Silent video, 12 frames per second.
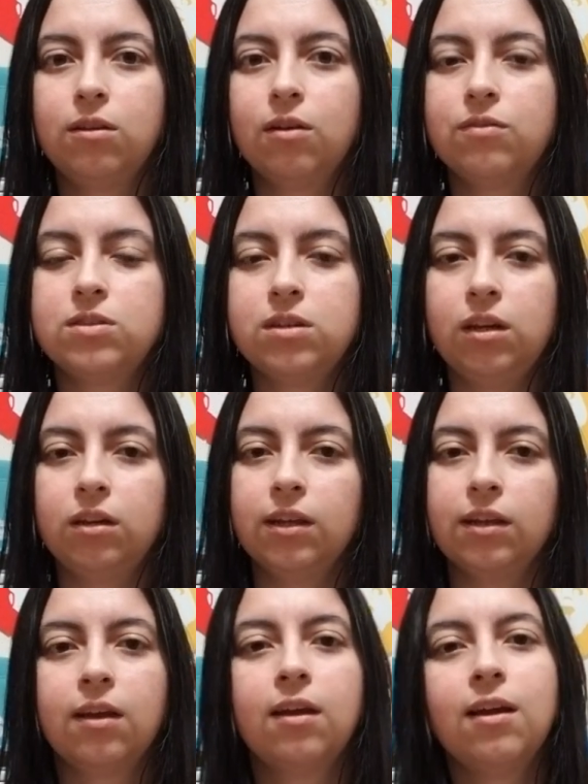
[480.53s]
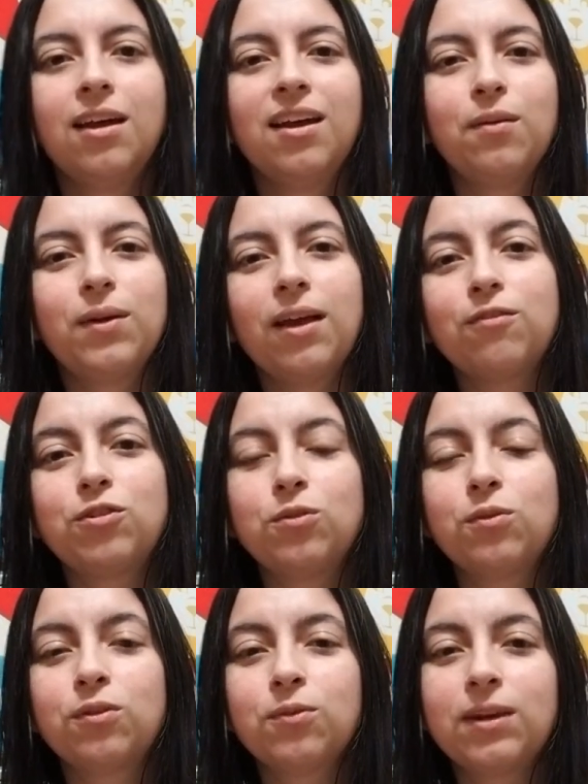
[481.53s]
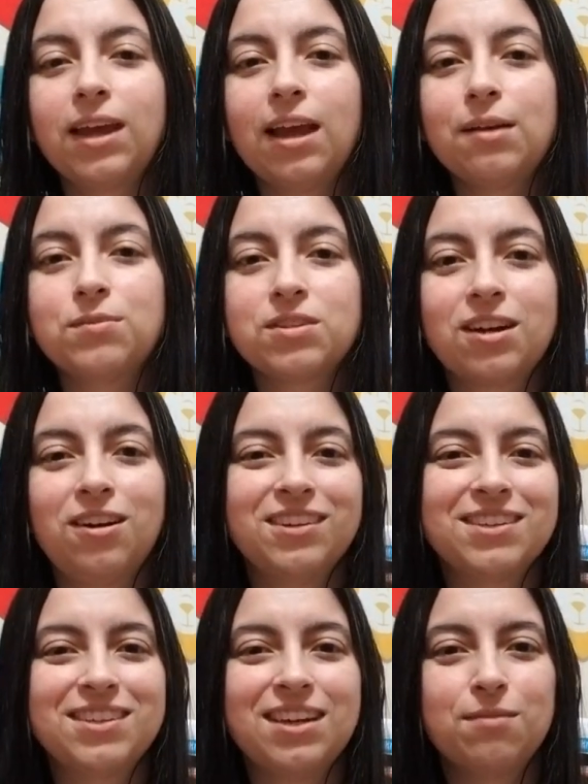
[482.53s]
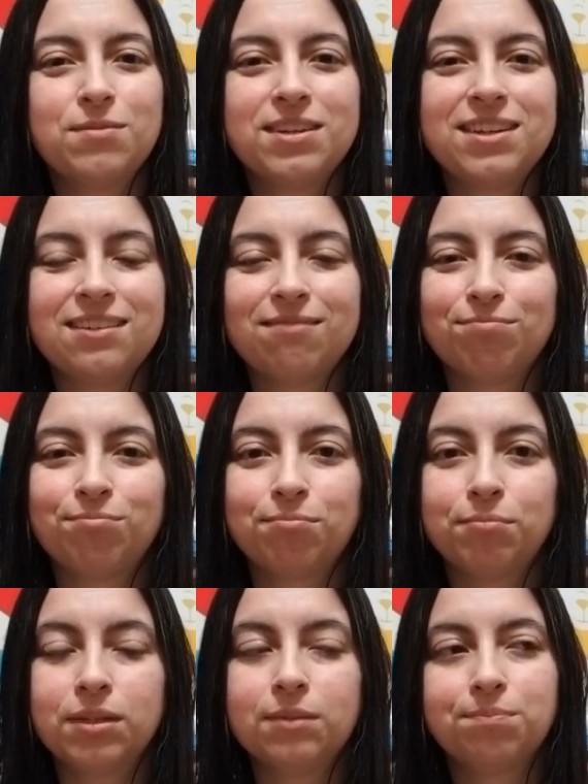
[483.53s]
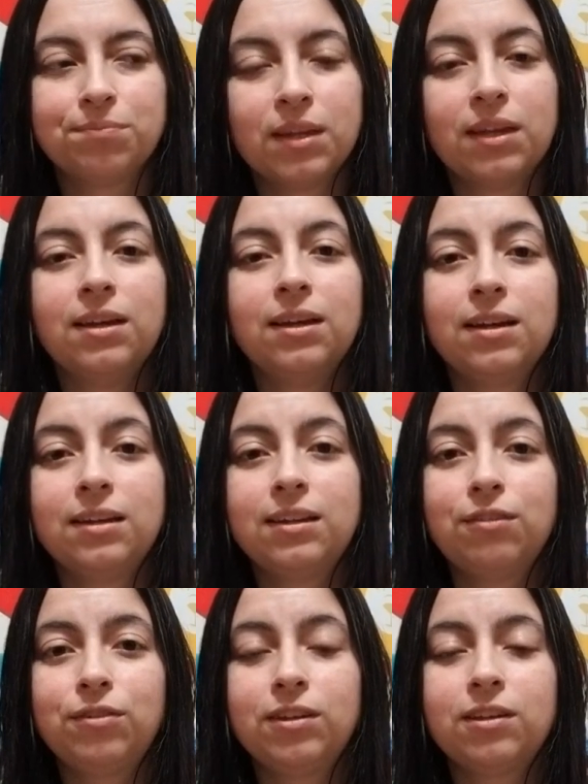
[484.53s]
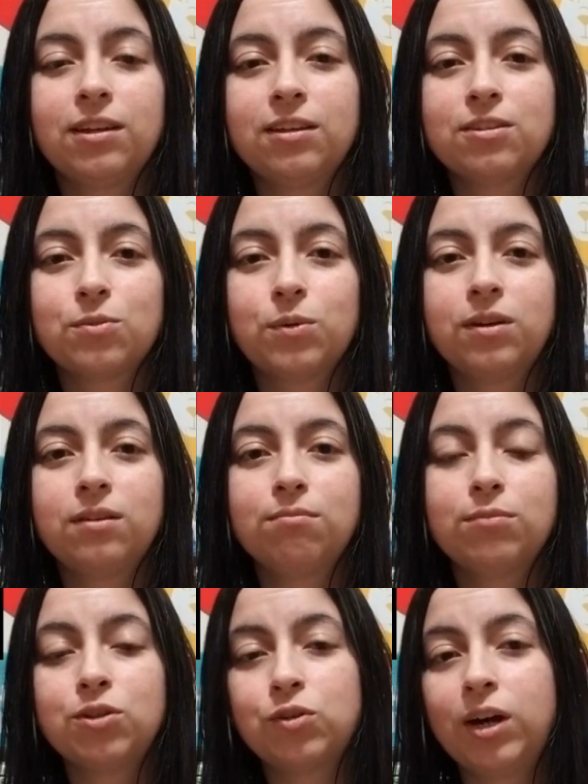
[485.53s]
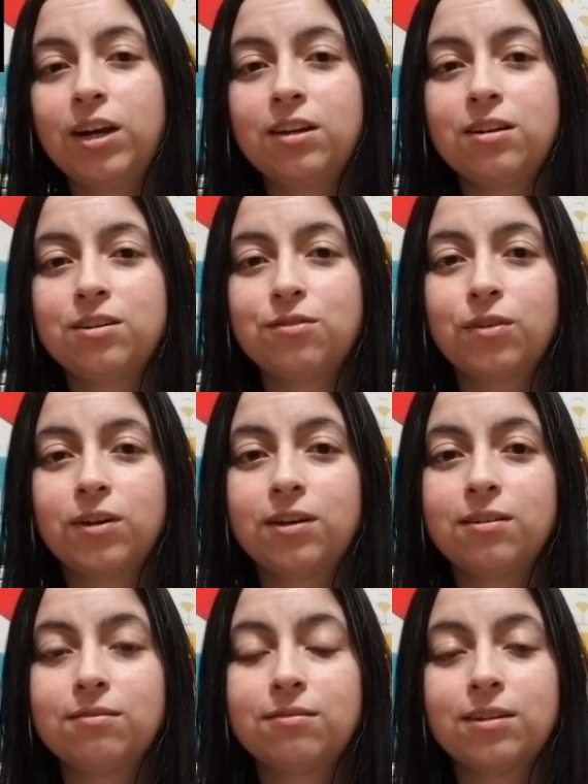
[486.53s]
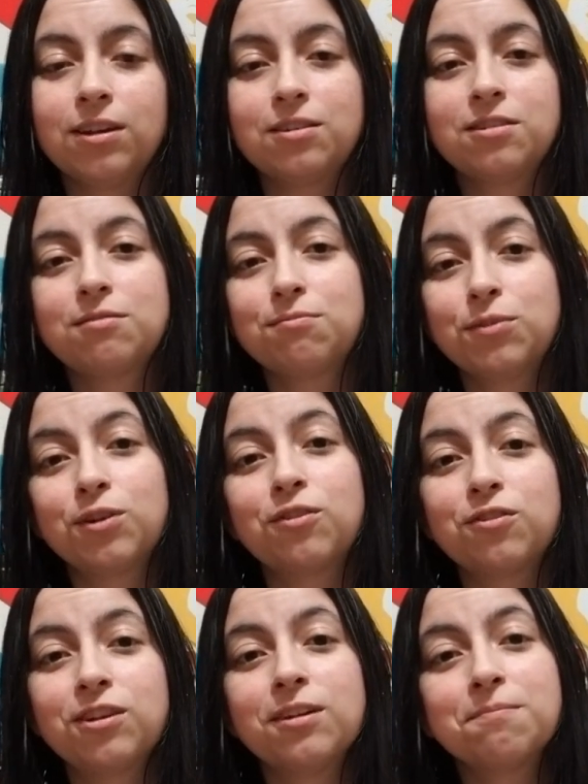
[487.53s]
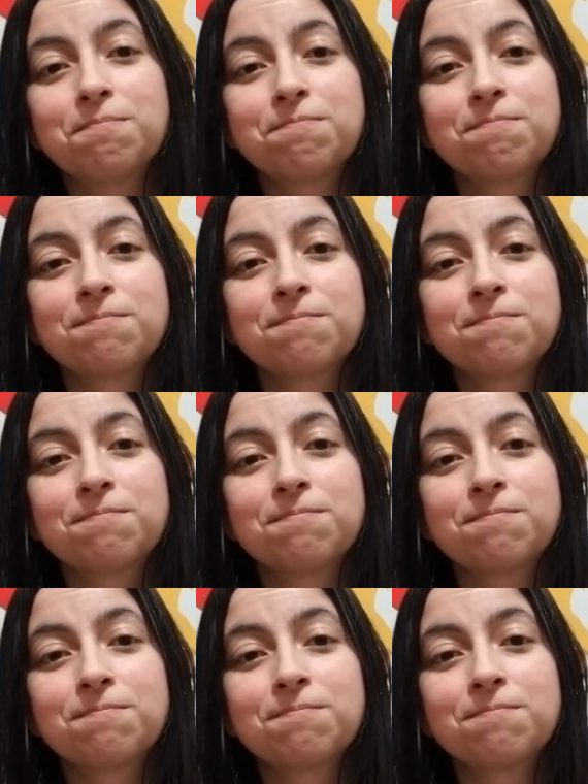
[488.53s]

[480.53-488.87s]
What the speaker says: UFC. Like, we have two or three games called the same thing. But definitely get this one. The training is fun. It's worth your time.